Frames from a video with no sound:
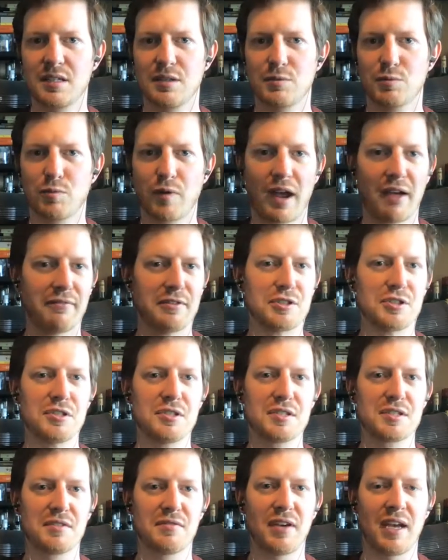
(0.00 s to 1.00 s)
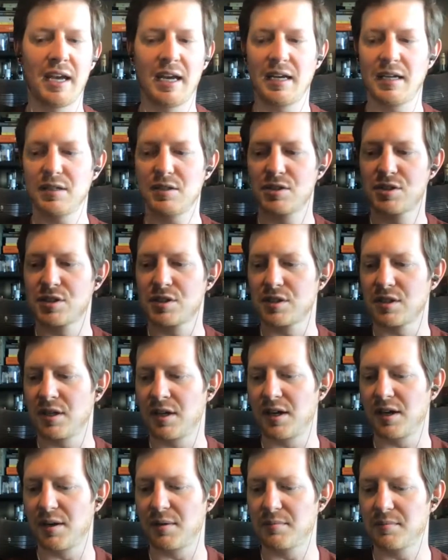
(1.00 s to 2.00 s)
ravages of age.
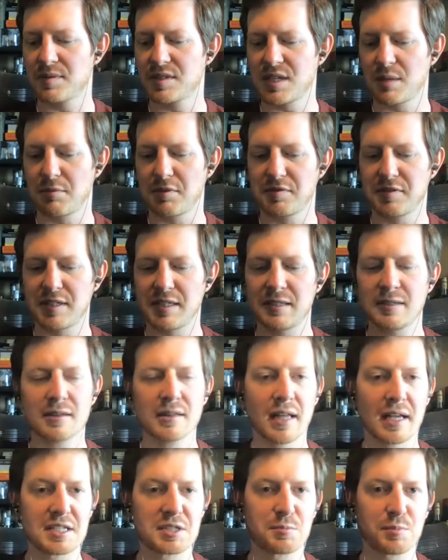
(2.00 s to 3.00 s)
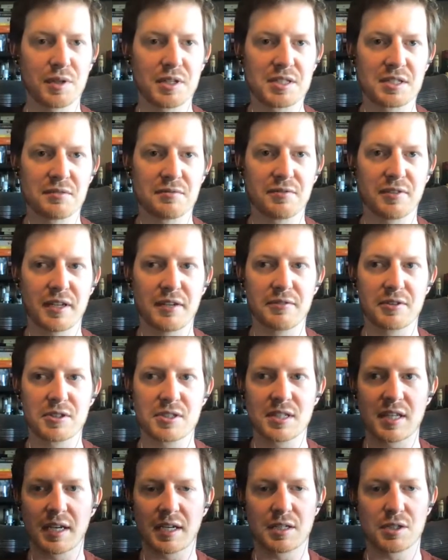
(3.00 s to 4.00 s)
Some of the less pleasant flavors
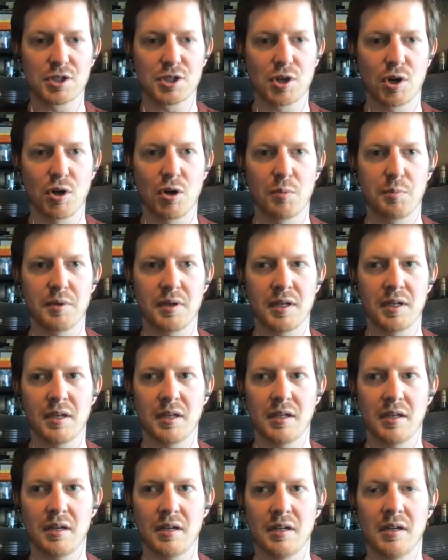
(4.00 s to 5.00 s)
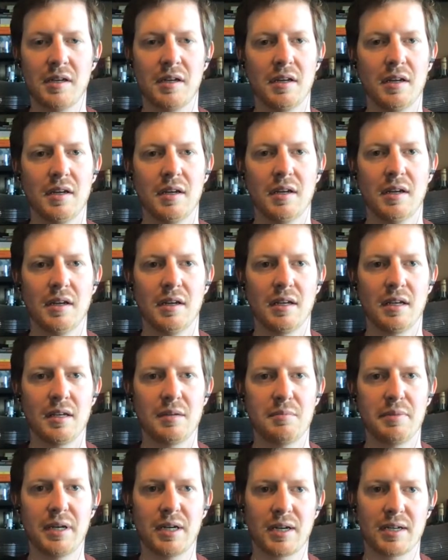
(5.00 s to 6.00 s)
that can show up in
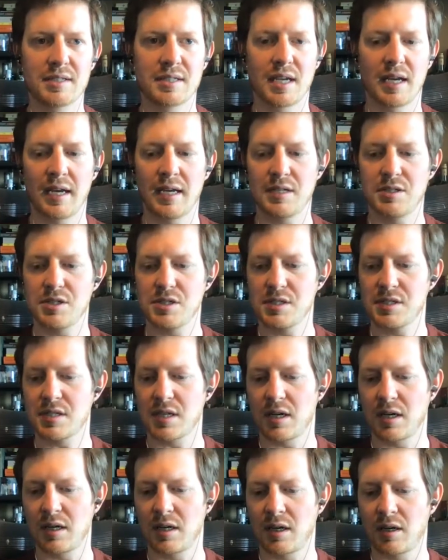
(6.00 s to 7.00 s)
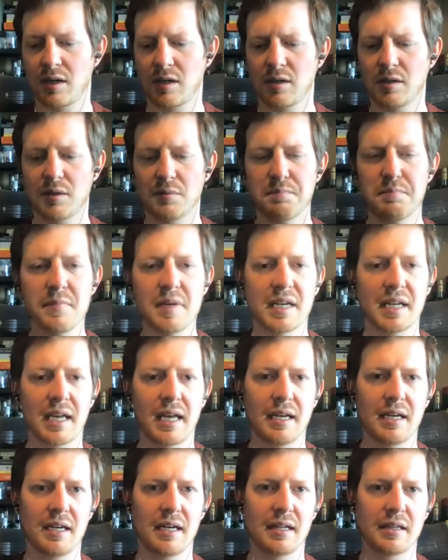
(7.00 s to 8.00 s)
beer as it ages are
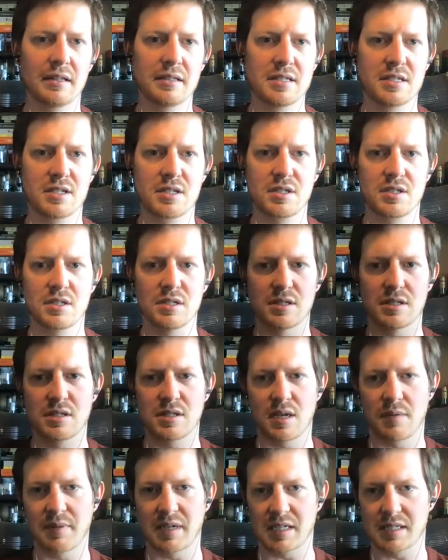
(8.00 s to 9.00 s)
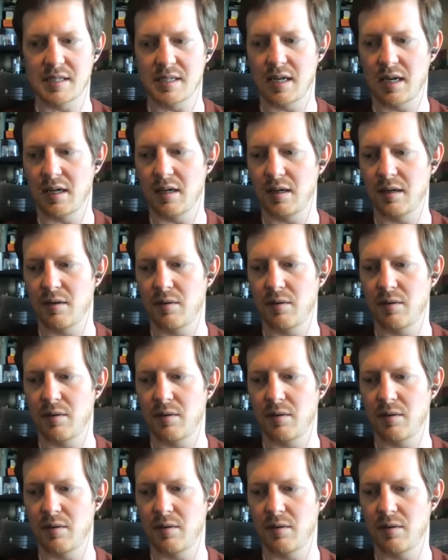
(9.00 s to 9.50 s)
mitigated, at least to some extent,